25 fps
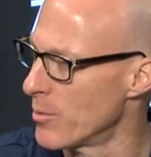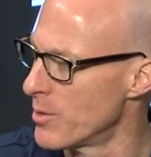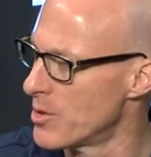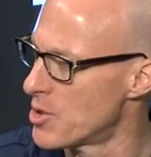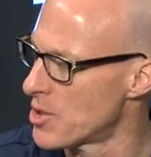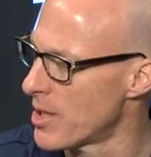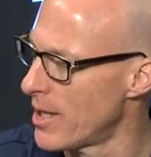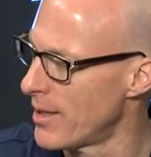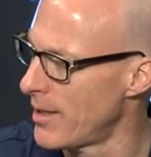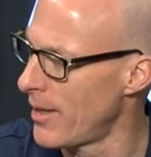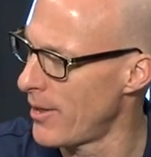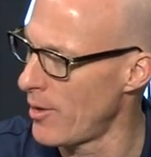We
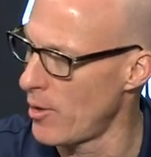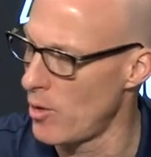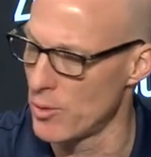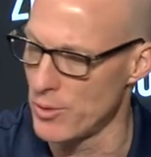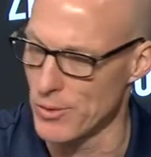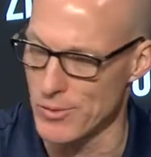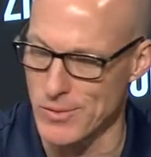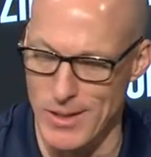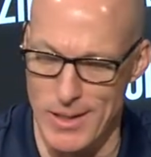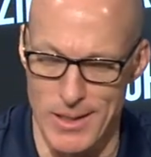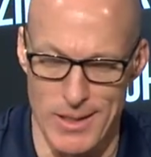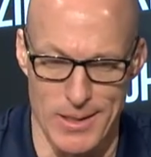say that all the
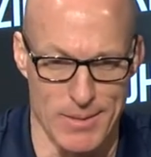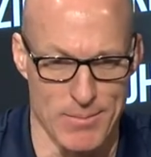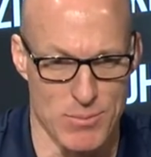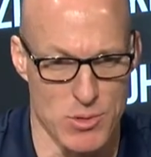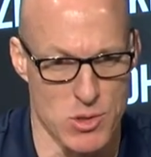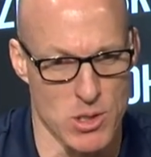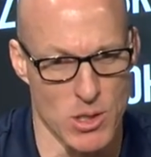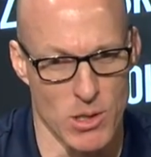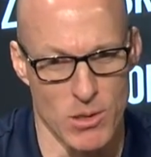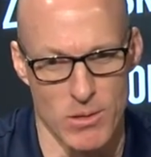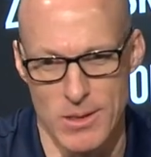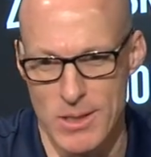time.
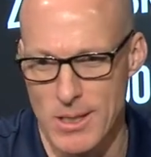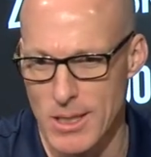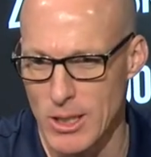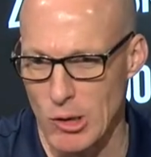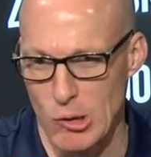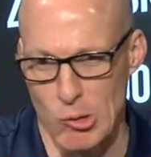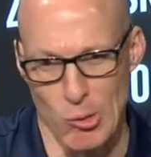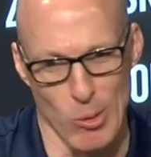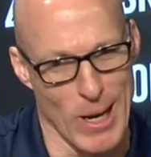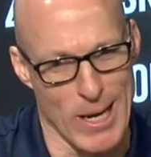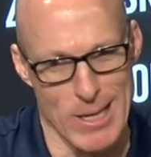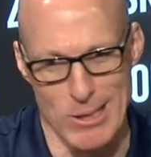So
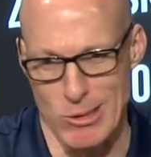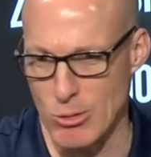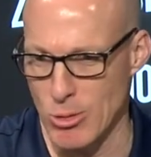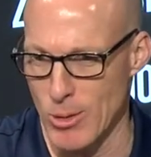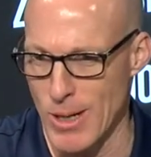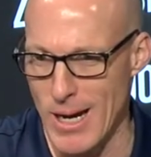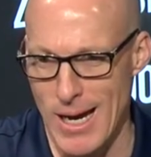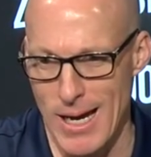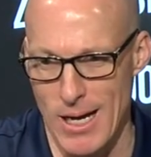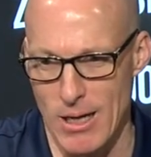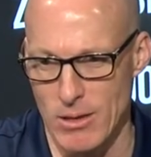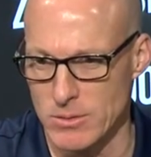great
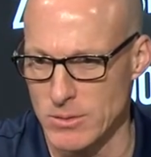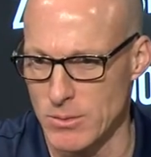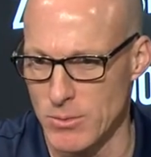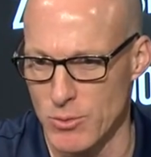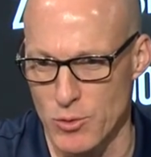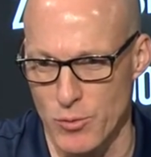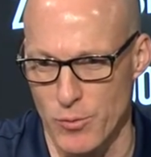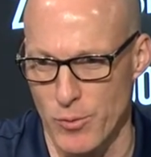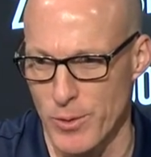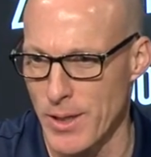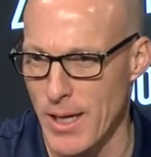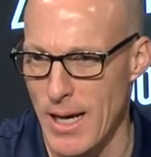crowd. It was
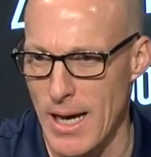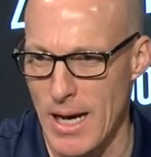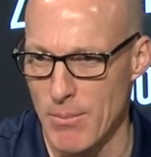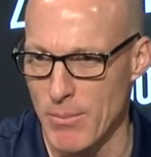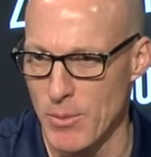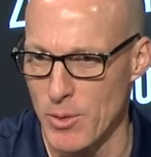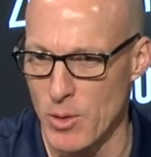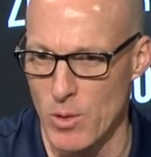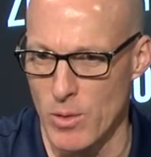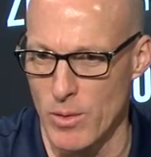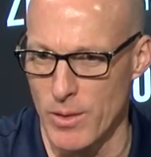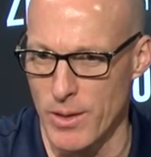
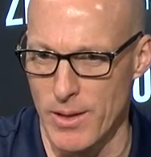phenomenal.